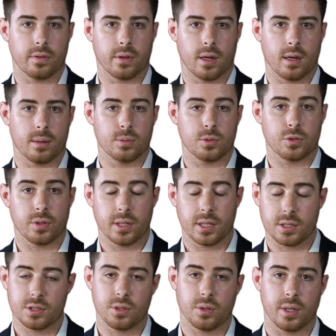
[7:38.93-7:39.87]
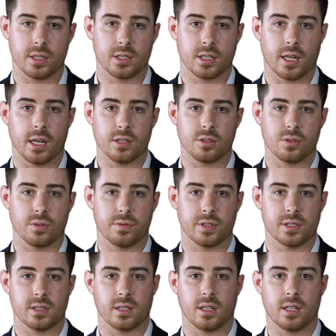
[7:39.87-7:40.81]
of traditional educational
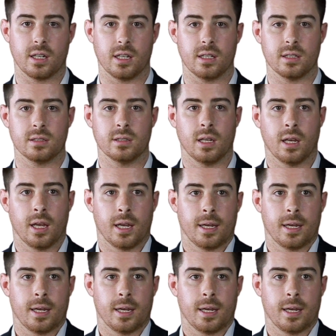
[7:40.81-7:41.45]
facilities,